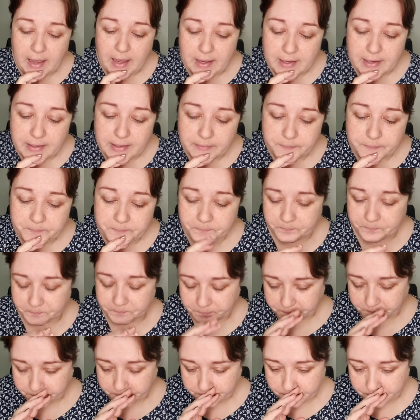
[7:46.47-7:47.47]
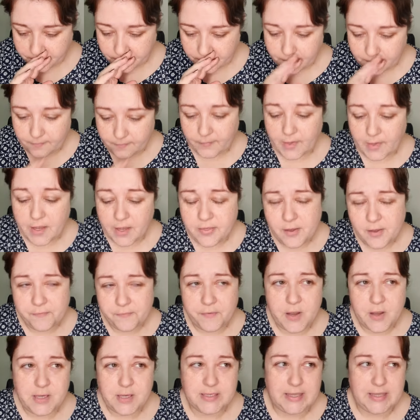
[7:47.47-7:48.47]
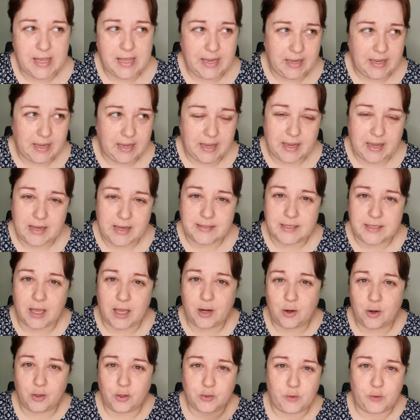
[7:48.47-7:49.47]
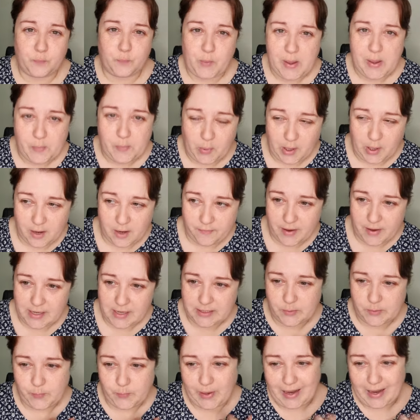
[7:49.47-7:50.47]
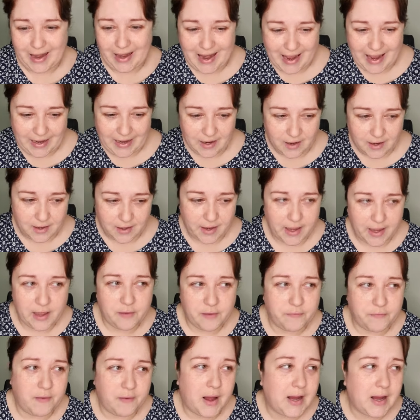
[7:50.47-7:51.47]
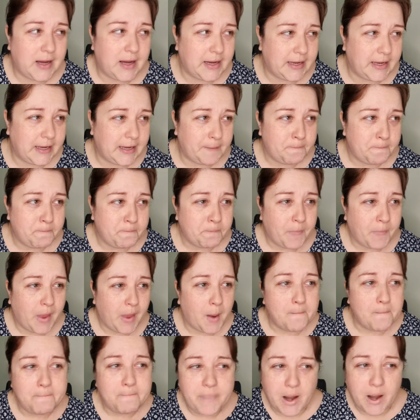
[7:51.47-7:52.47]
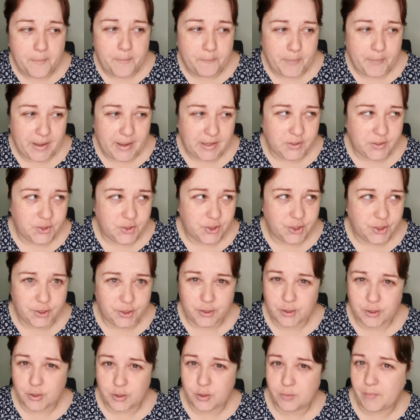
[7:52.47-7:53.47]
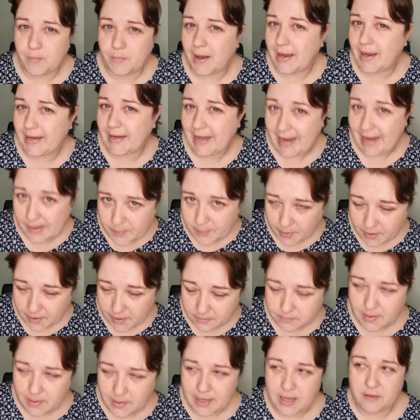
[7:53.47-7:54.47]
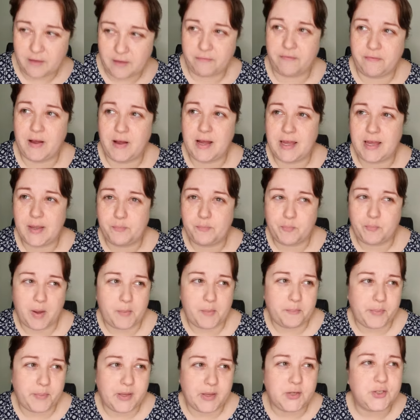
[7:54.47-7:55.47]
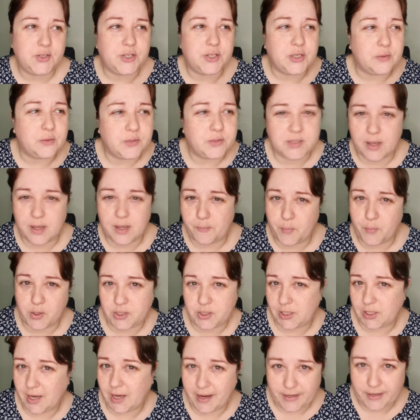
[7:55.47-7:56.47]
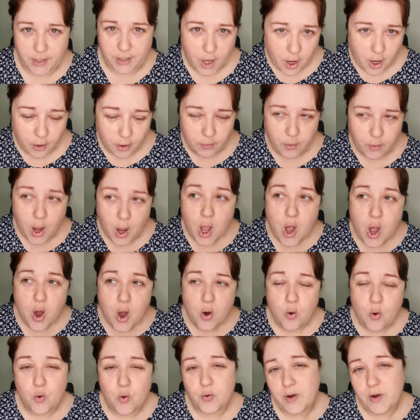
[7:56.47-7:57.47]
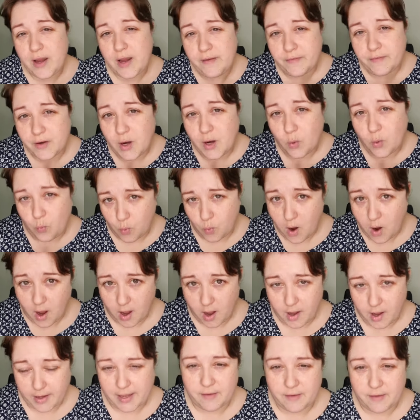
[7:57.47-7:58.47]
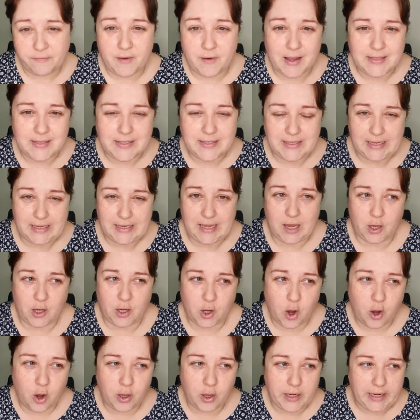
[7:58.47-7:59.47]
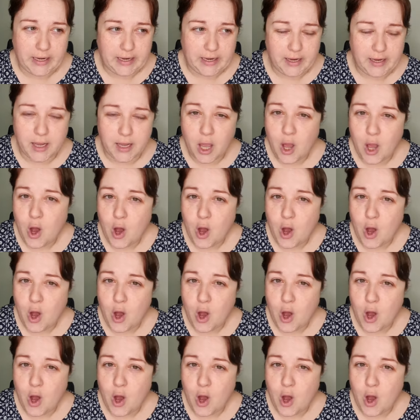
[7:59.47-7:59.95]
The first thing is a lot of people have asked me, Layla, if I bump into my neighbour, if I bump into somebody I know, or even at work, if I see a colleague,